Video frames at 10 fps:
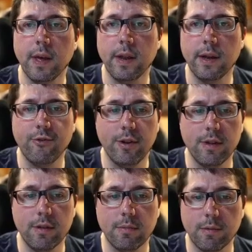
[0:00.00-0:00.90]
actually in
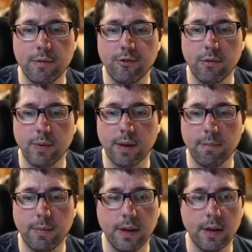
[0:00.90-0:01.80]
this position we can
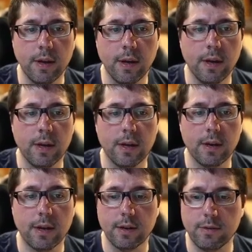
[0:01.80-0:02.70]
play
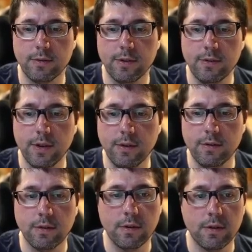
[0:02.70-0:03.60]
knight to c6
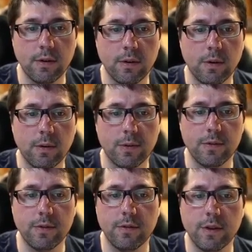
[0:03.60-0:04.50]
or
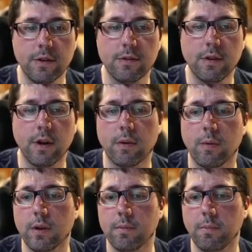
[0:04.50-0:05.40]
c6 are
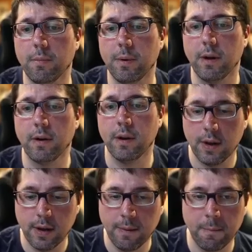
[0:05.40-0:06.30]
quite popular.
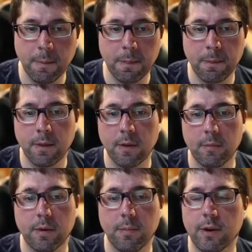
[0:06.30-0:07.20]
But
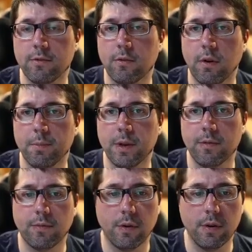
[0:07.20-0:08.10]
Max opted
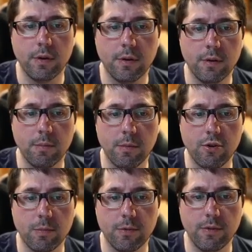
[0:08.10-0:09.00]
for bishop
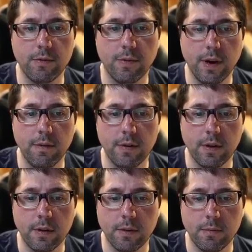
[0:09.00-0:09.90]
to c5,
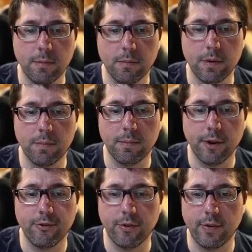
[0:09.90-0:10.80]
putting
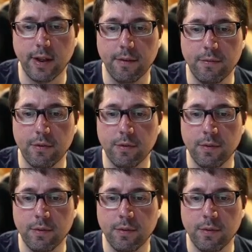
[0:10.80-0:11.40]
pressure on f2.